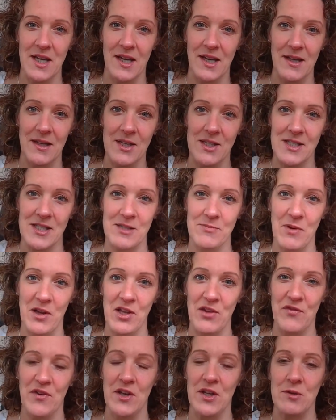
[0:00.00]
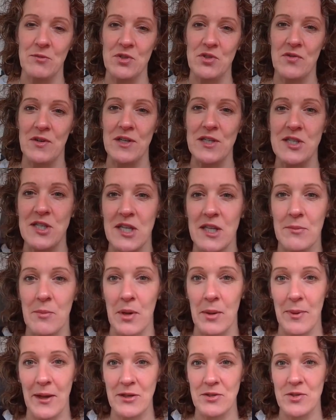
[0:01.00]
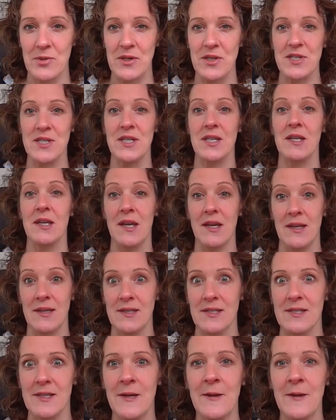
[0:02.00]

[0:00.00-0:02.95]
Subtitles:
despite the fact no one's really seen them in about 20 years.